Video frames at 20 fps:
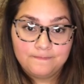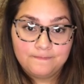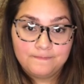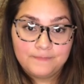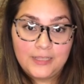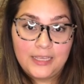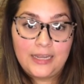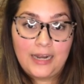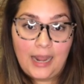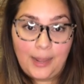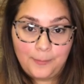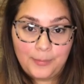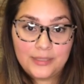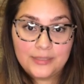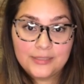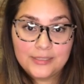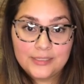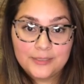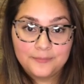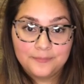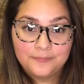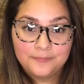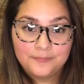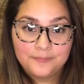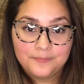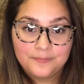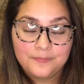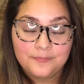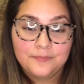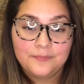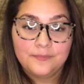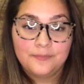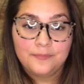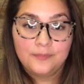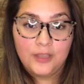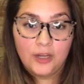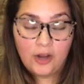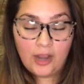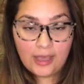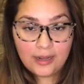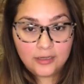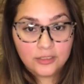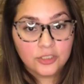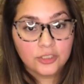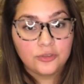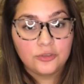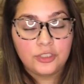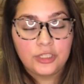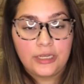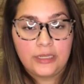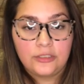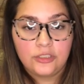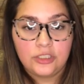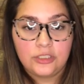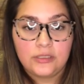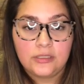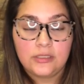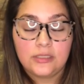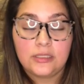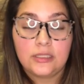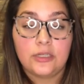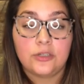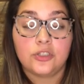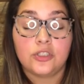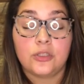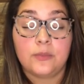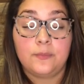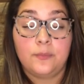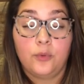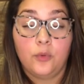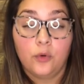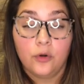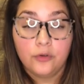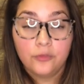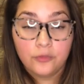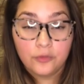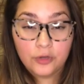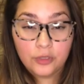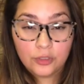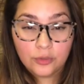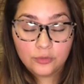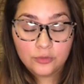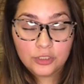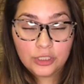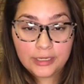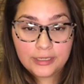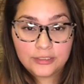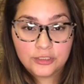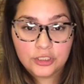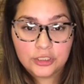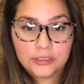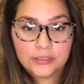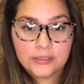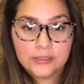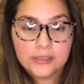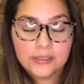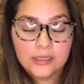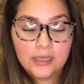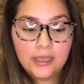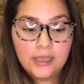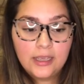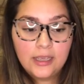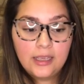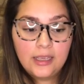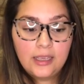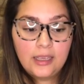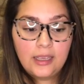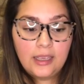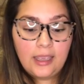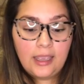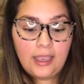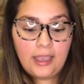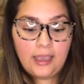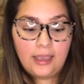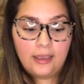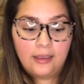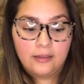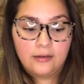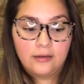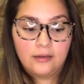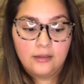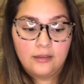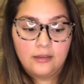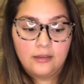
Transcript: it happens. their attitude changes, their support for you changes. And